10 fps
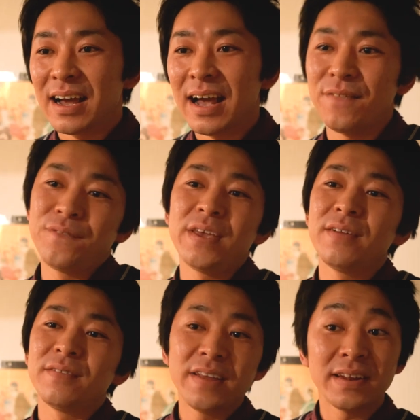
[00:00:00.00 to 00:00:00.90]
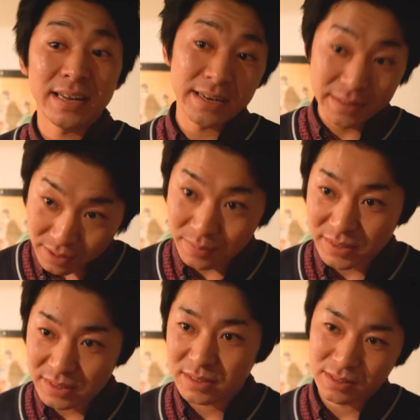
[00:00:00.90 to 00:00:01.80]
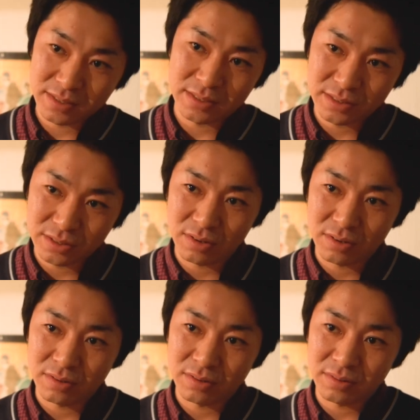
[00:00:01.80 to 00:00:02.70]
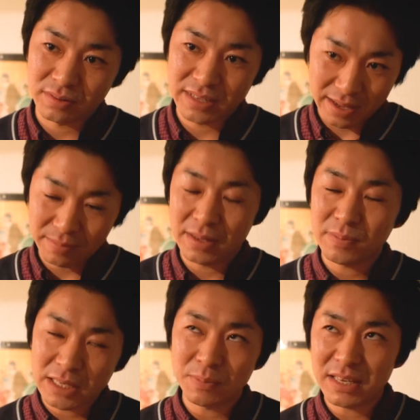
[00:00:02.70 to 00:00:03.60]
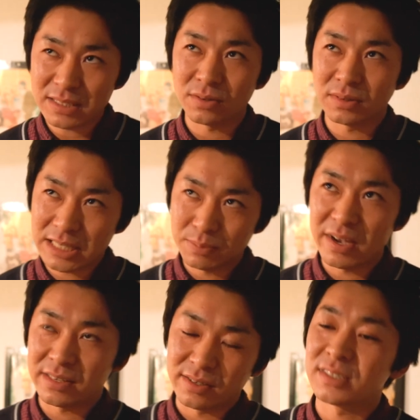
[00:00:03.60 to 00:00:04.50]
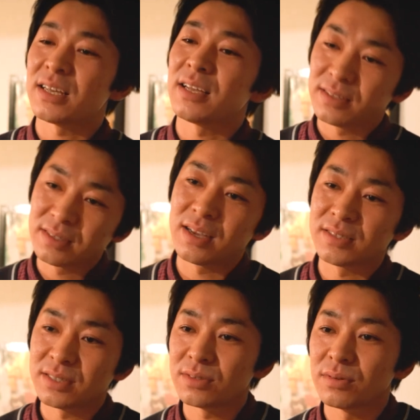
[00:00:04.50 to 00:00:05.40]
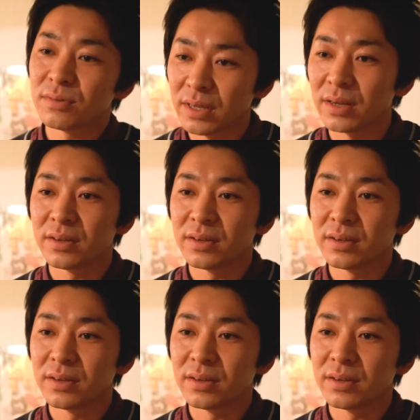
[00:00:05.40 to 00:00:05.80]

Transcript: I feel really, really nervous. So yeah, it means so. It's my dark side. I think so. Yeah.